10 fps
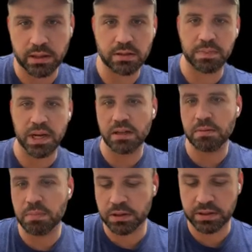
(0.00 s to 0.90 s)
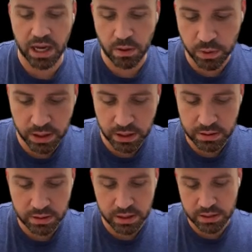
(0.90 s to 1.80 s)
speed per se with
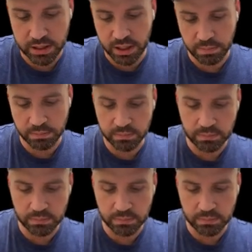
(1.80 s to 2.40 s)
this team.